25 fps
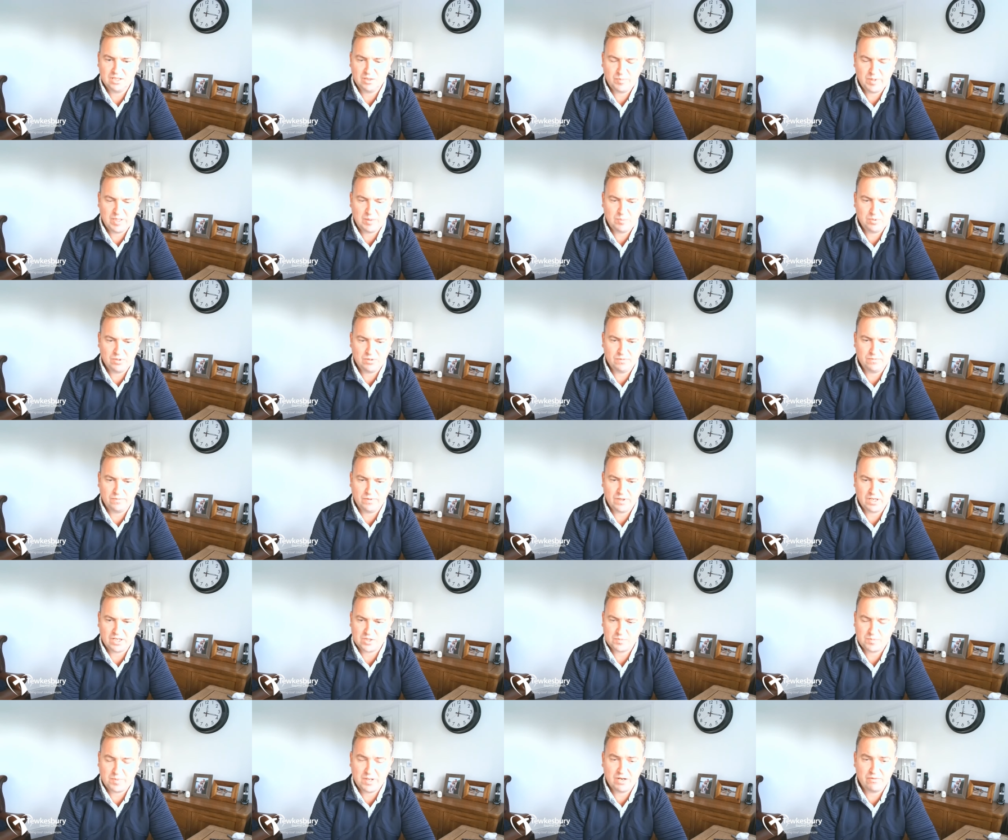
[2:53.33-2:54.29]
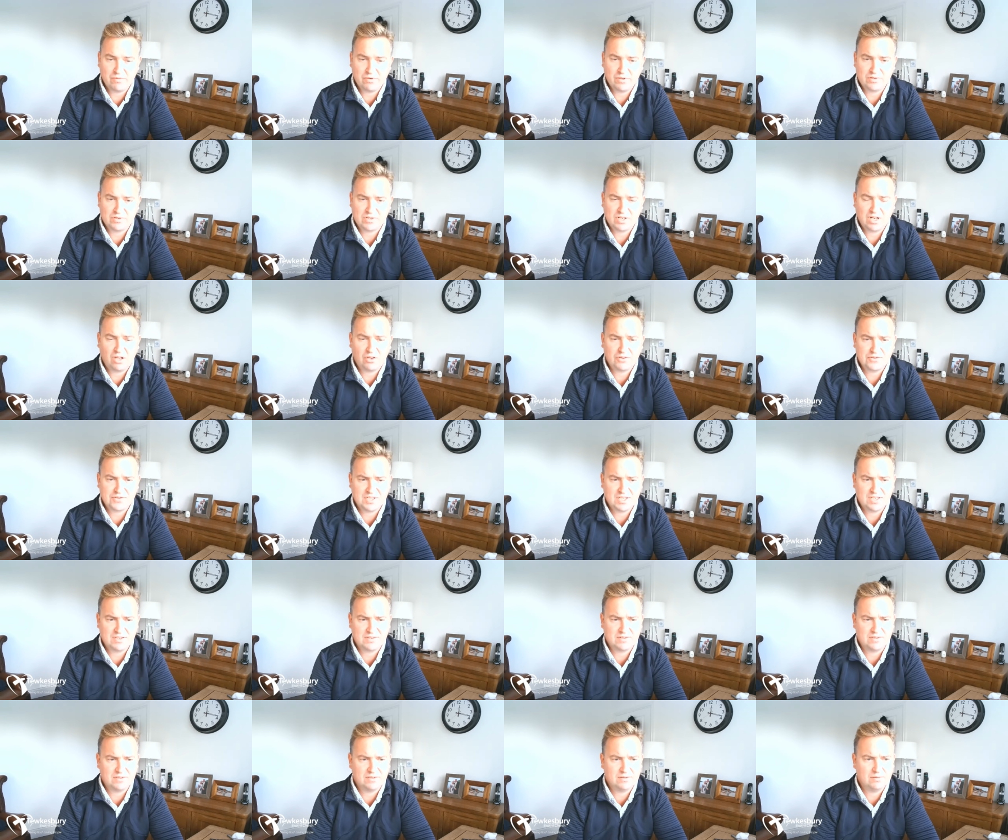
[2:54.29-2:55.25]
people have experienced
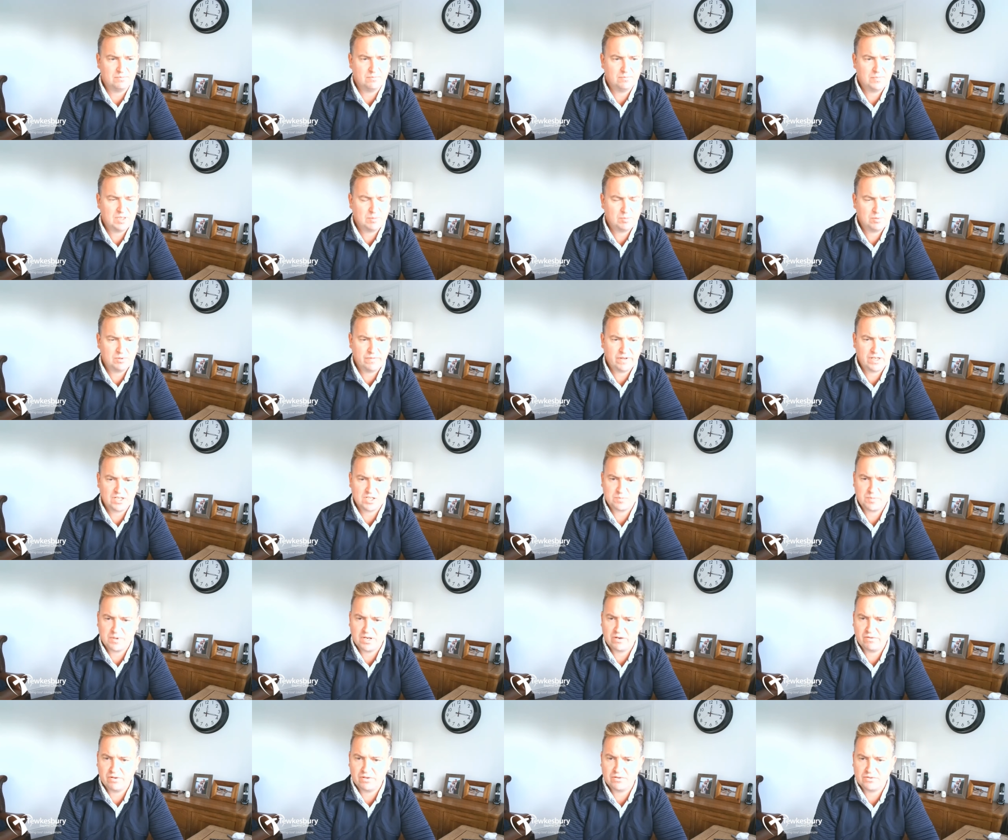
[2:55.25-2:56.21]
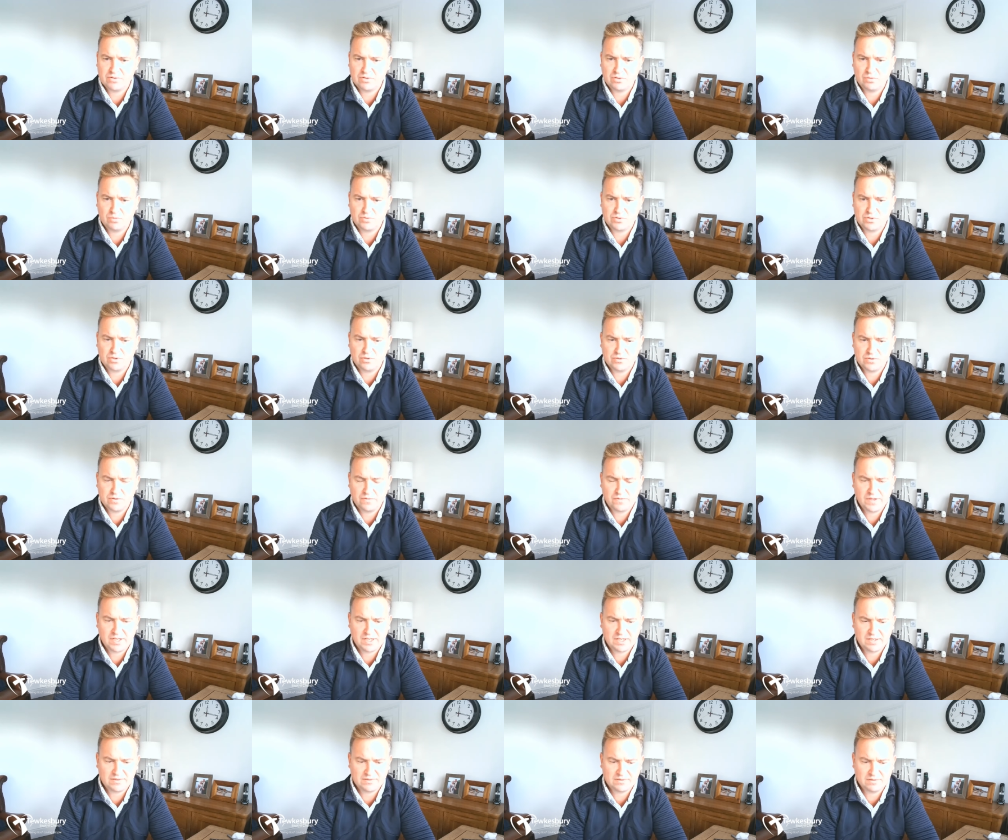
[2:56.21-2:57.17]
losses and people have experienced all sorts of
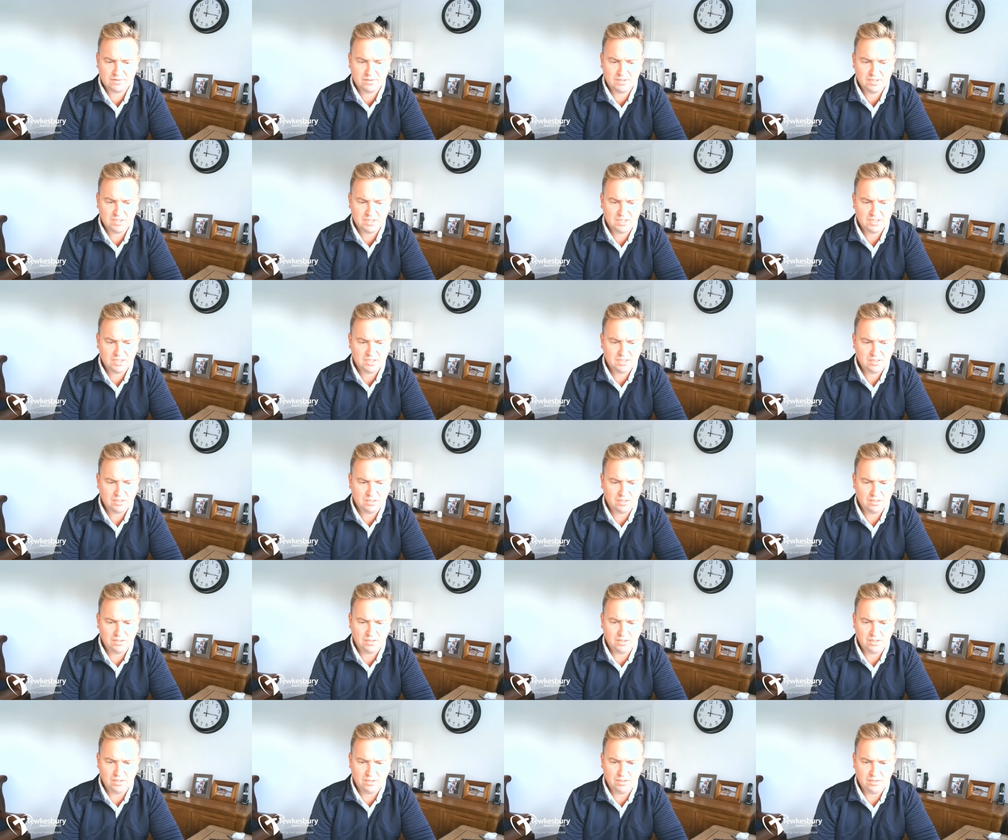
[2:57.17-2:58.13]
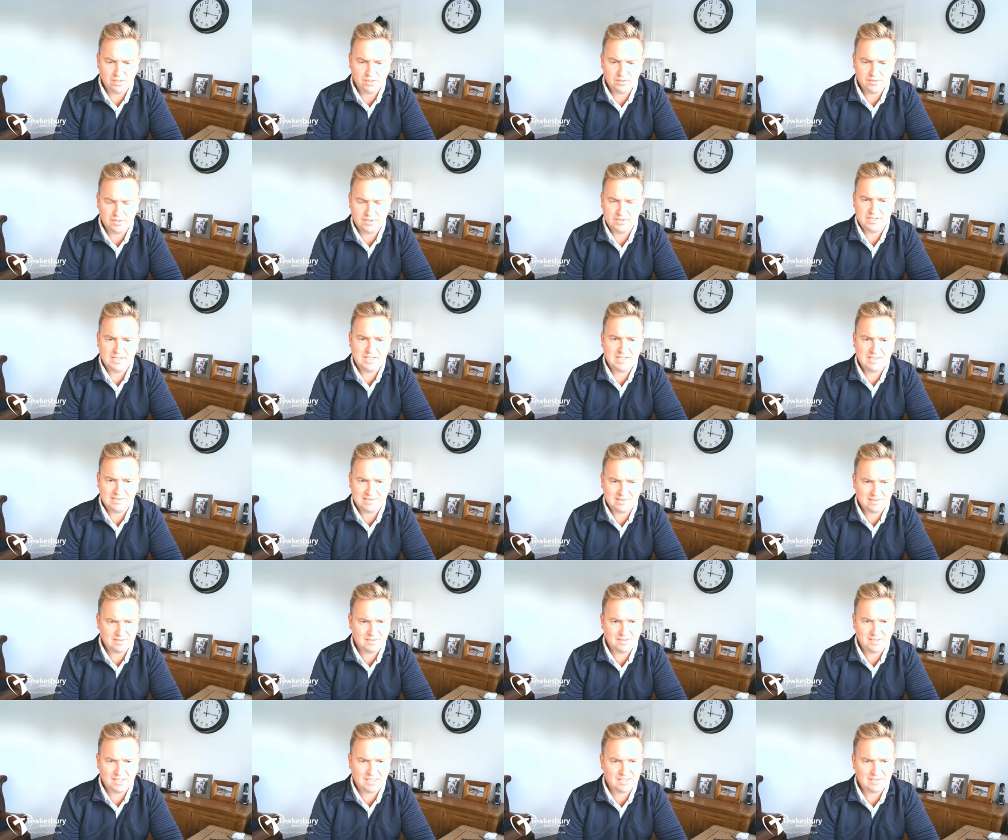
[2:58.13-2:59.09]
things and and, and, and diseases
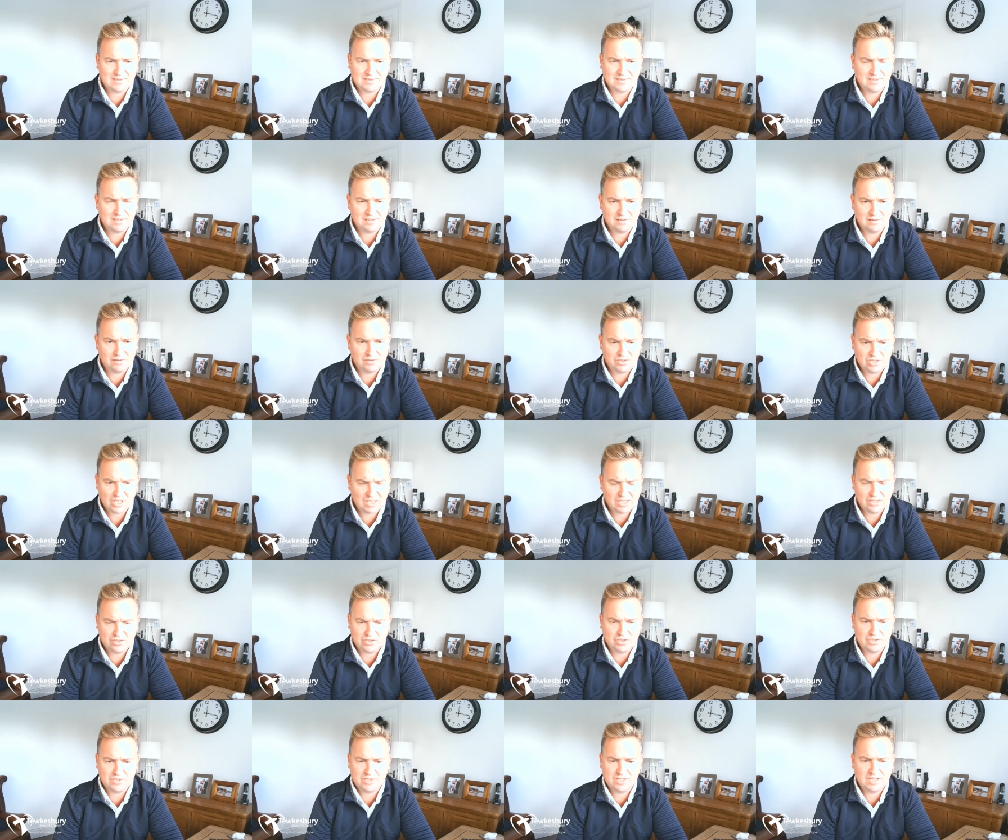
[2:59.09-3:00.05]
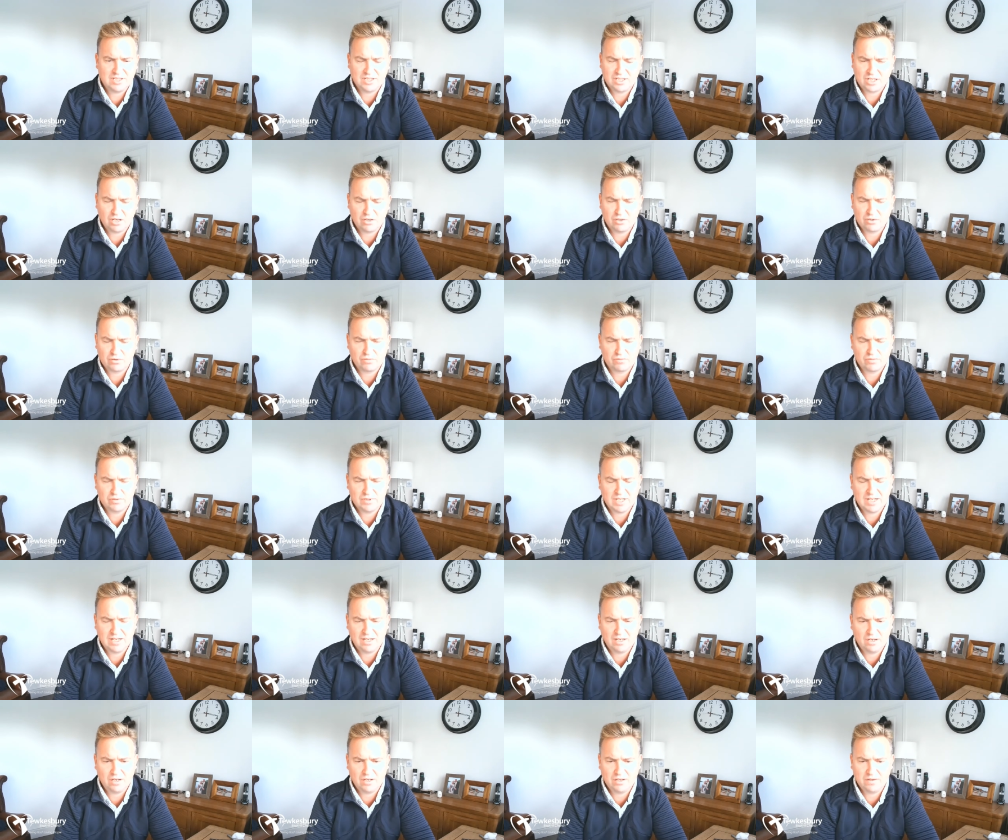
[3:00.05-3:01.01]
and things, challenges that they're going through in
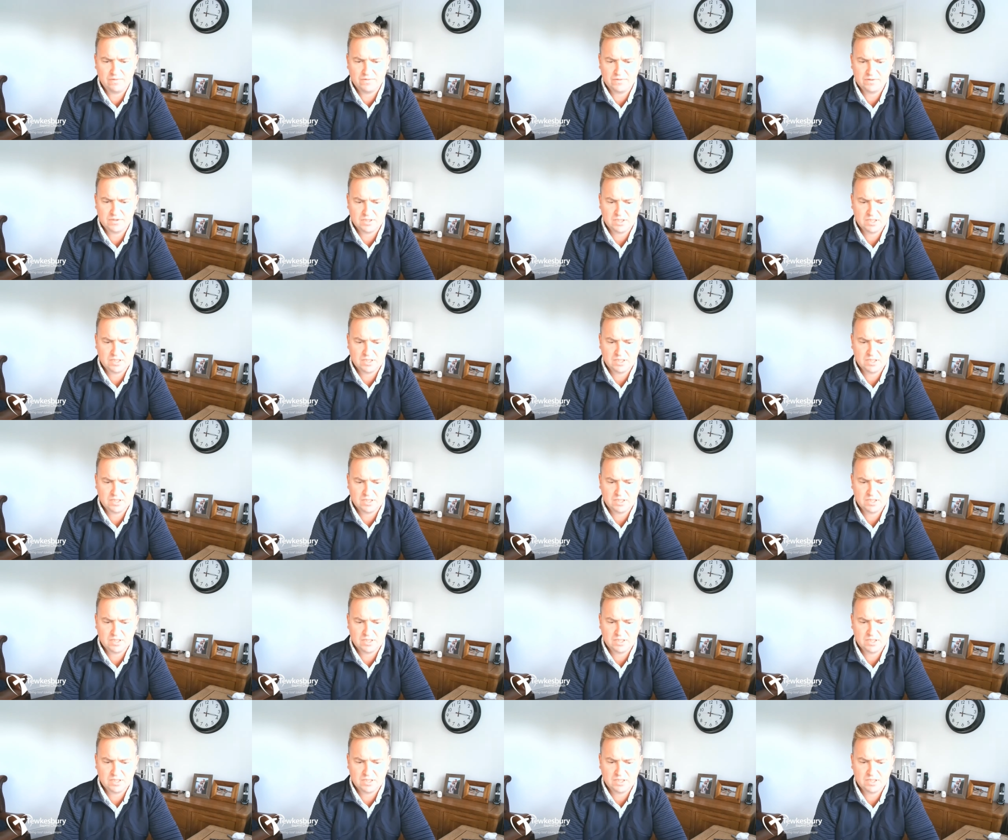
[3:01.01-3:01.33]
their lives.